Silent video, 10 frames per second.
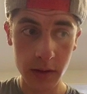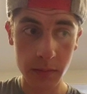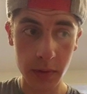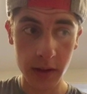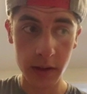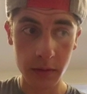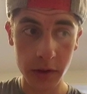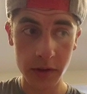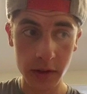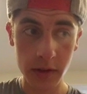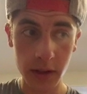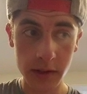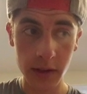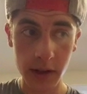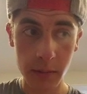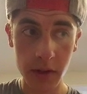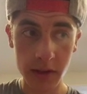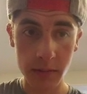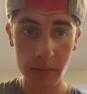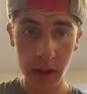this, but there were still days that I
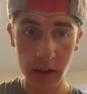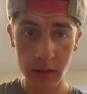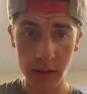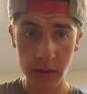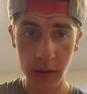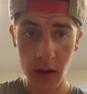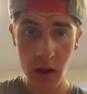missed because of